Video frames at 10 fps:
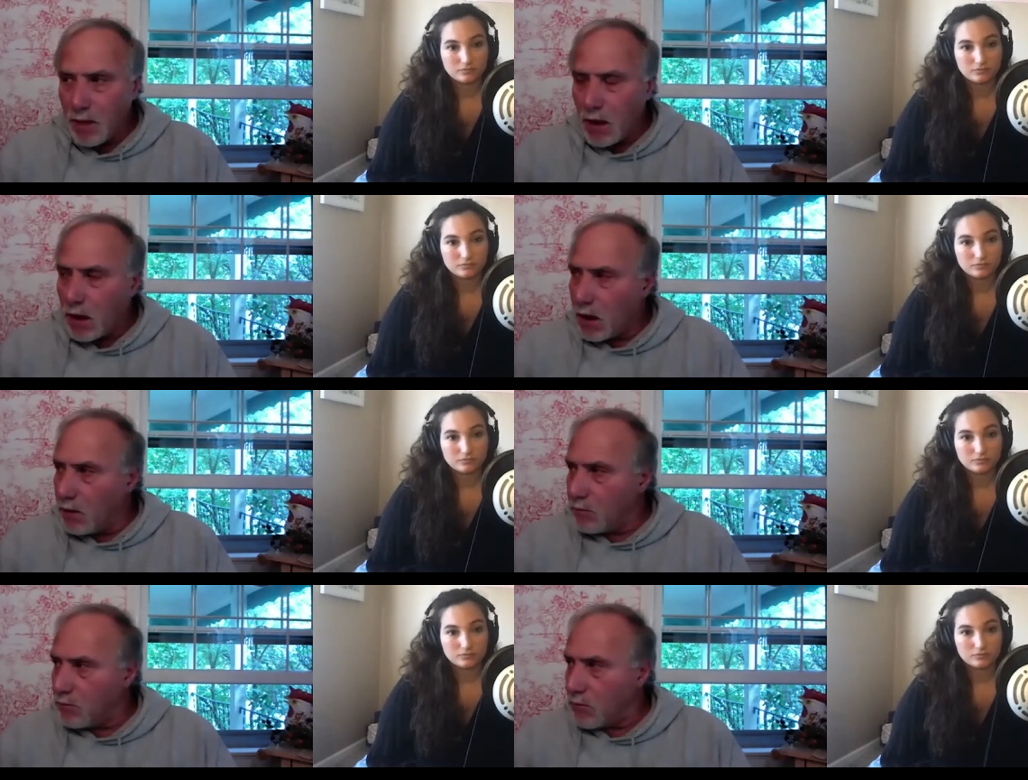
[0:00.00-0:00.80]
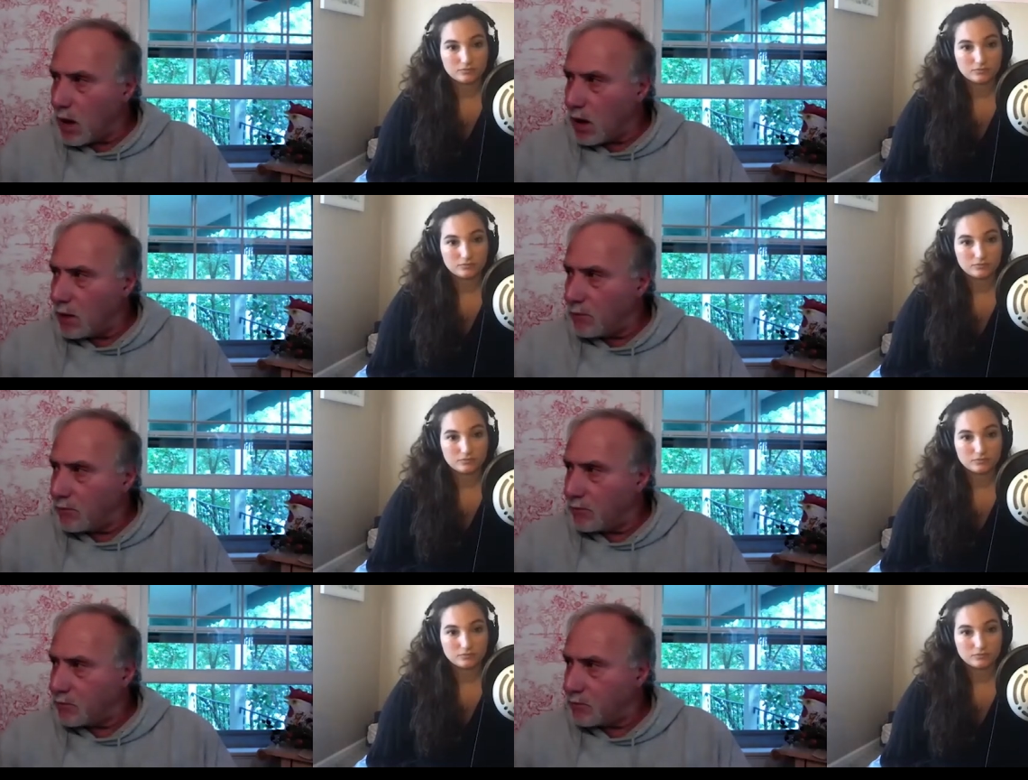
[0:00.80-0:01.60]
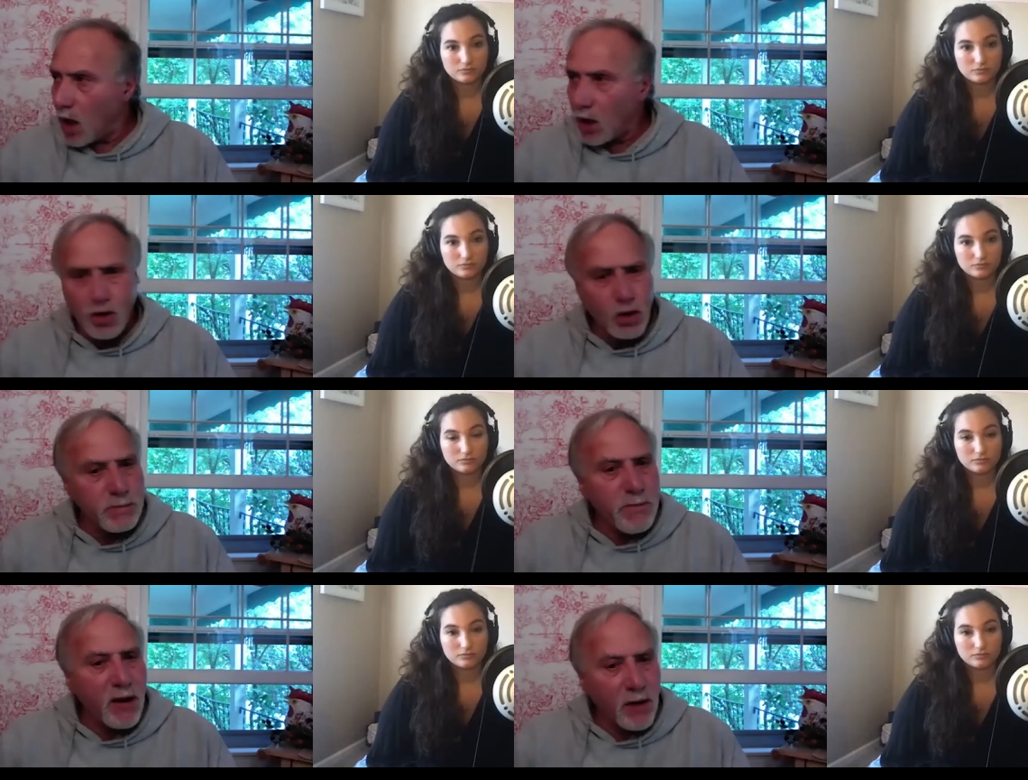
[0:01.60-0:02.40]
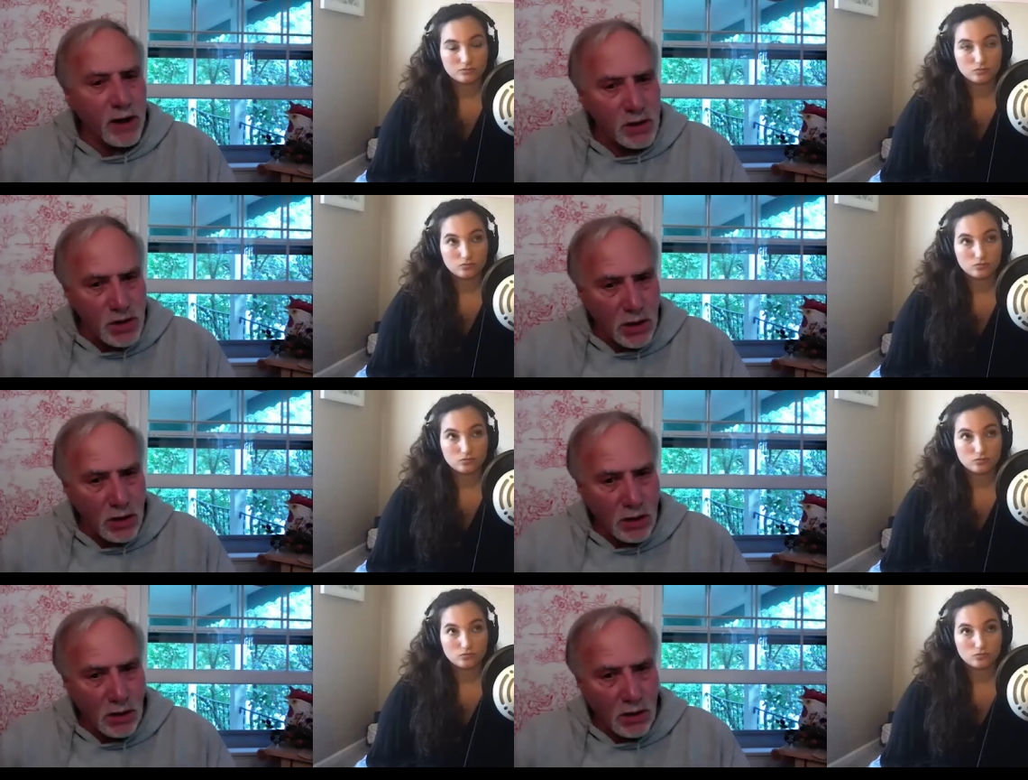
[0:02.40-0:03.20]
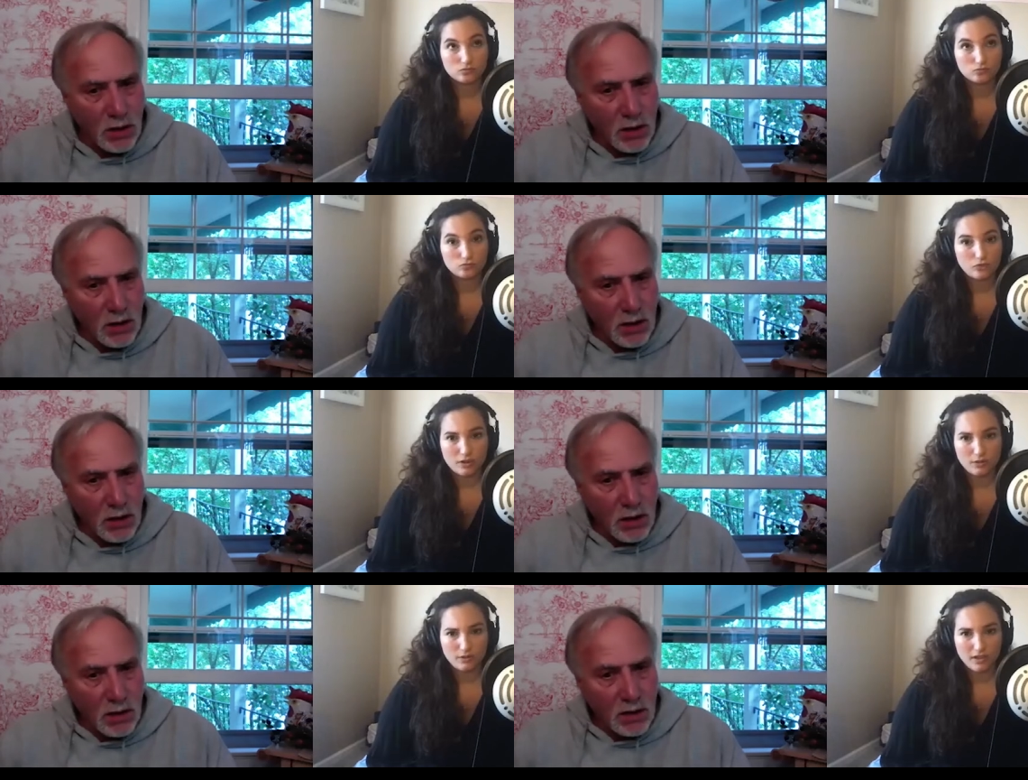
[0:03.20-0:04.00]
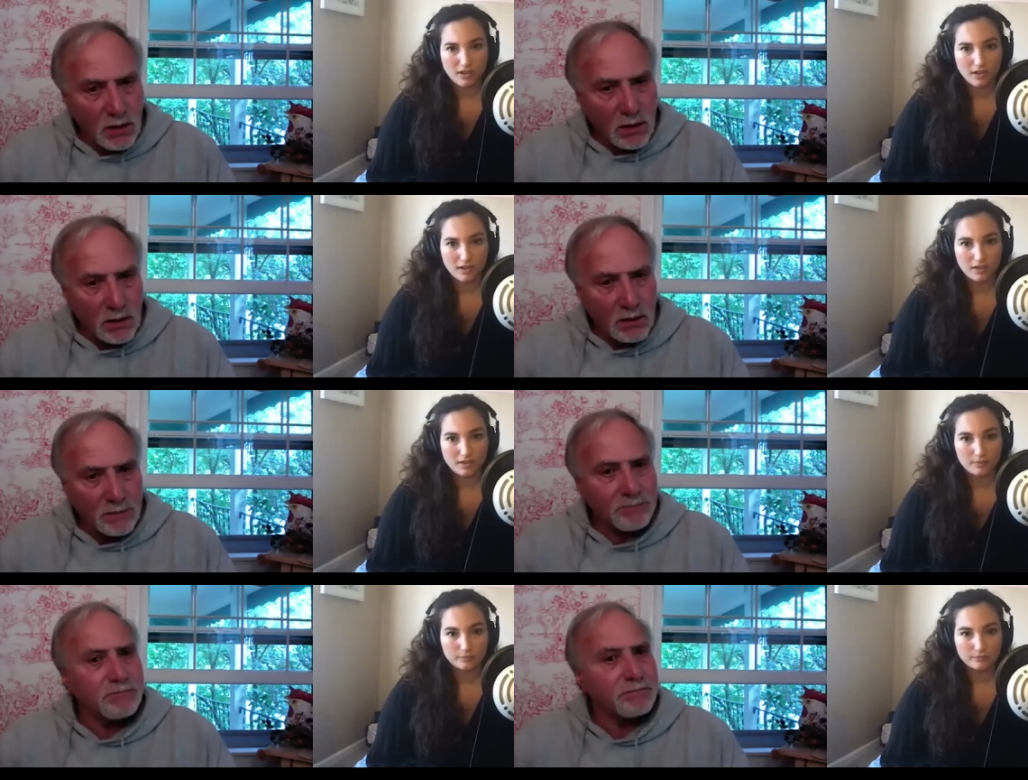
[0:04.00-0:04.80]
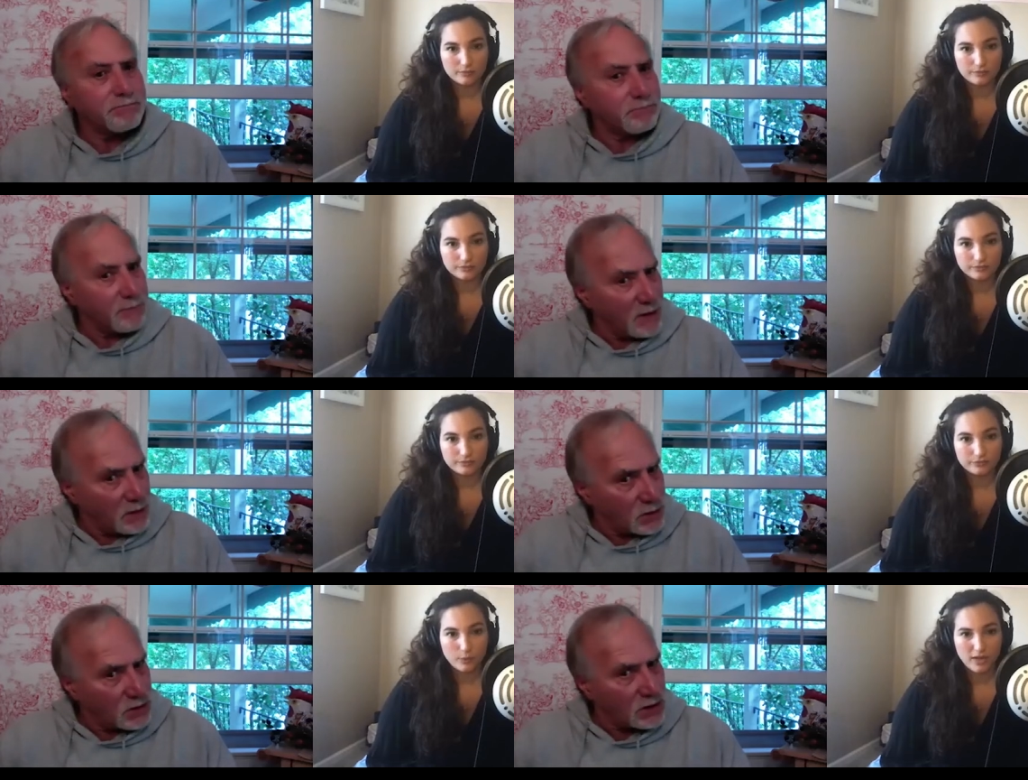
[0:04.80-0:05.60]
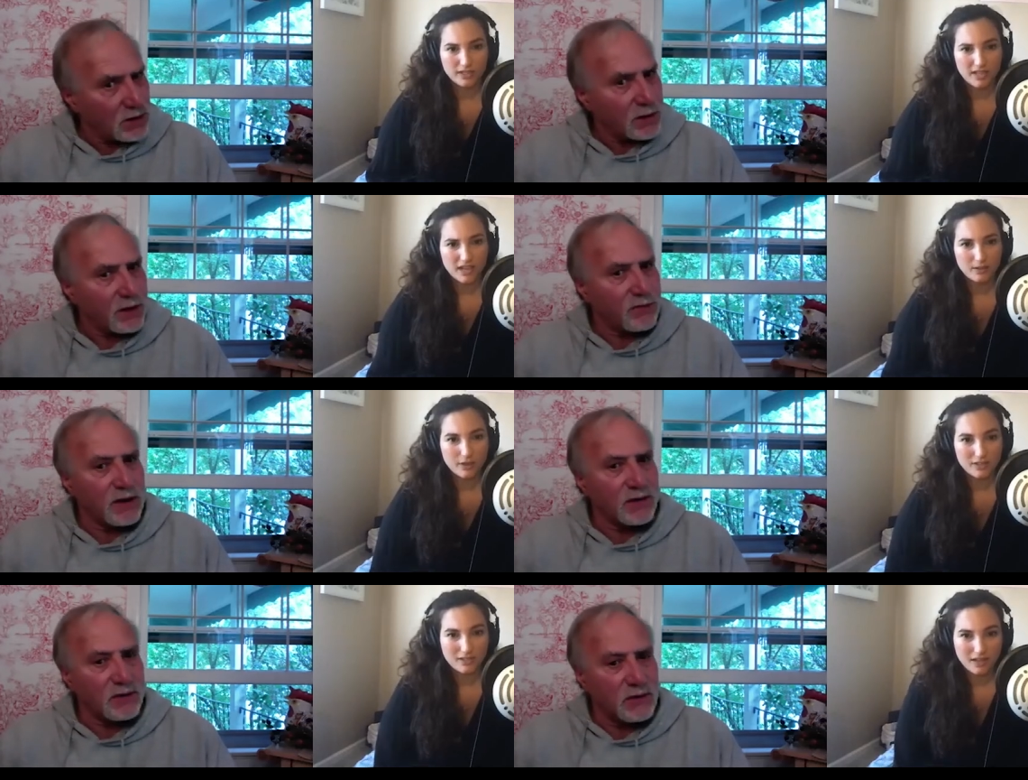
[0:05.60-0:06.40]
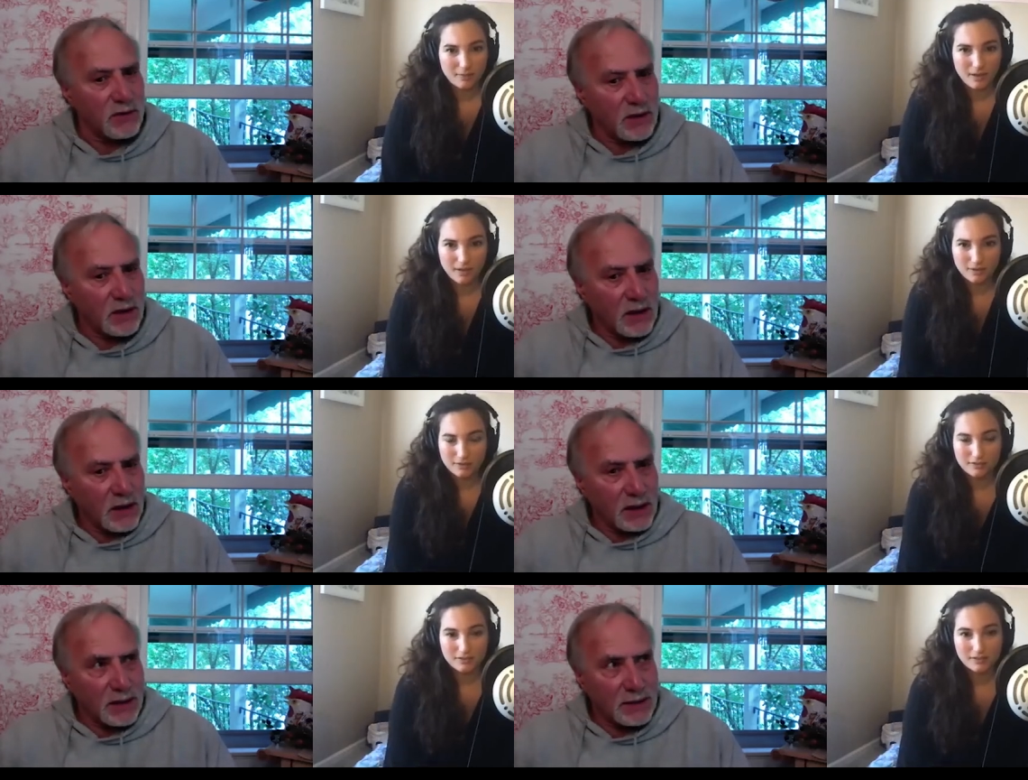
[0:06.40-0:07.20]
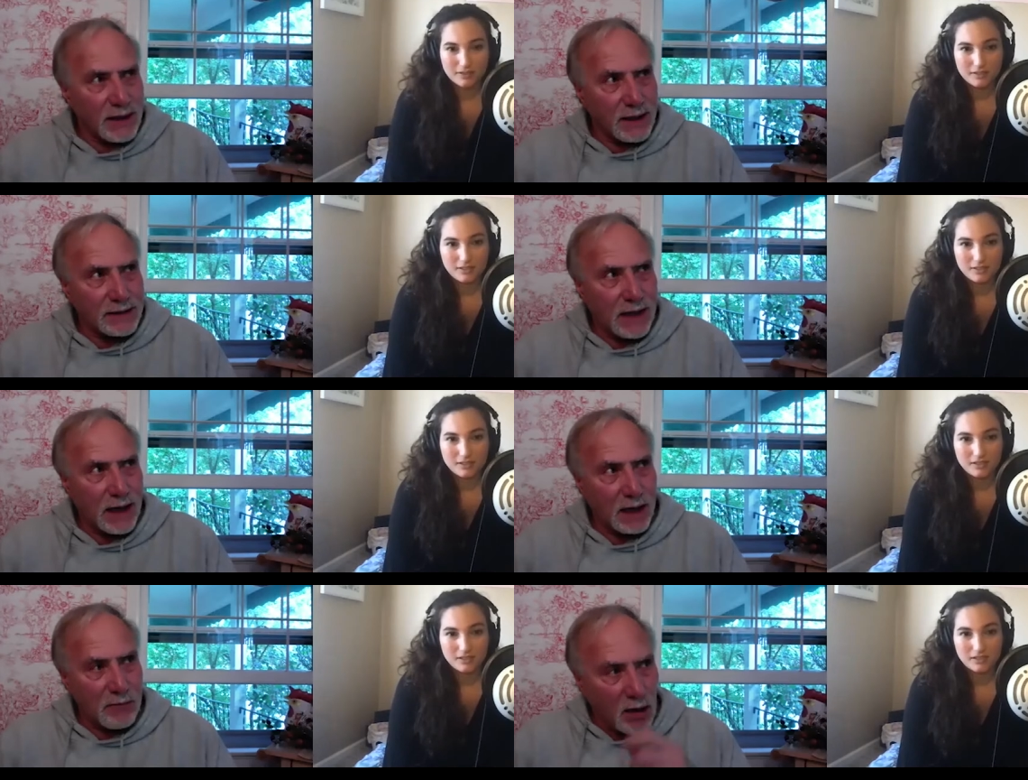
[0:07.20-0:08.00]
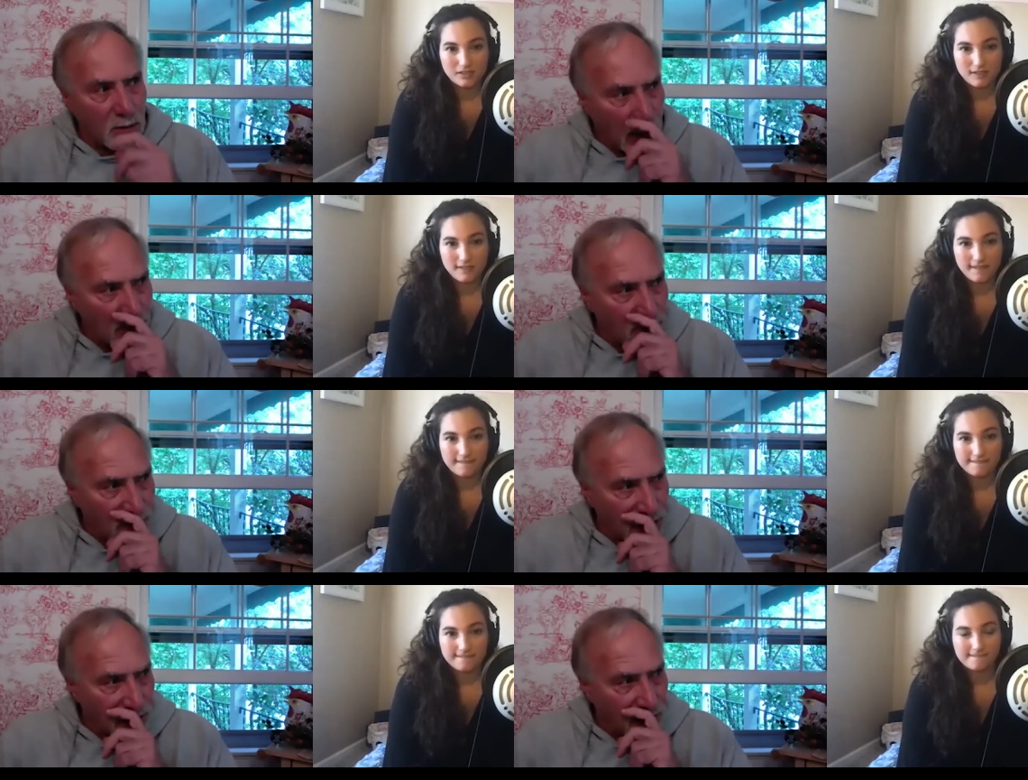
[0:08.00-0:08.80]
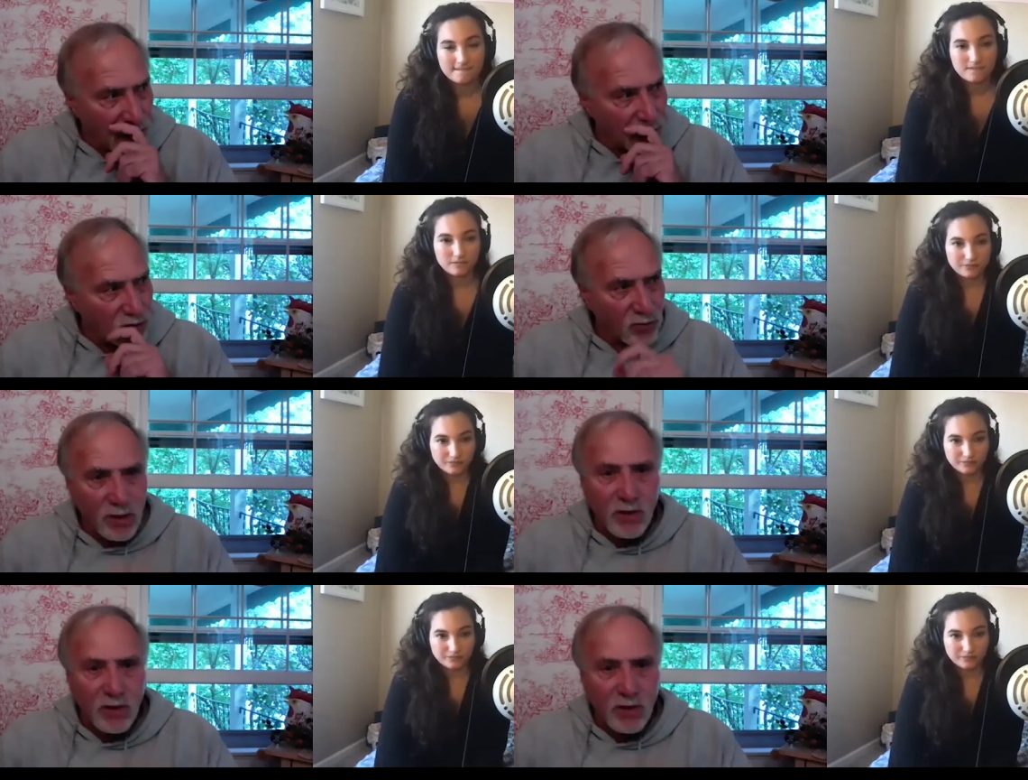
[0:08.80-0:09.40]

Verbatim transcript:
Speaker 1: um, um, A Good Marriage.
Speaker 2: I don't think I am.
Speaker 1: When did that? It. When did that come out? It came out, I think, about three or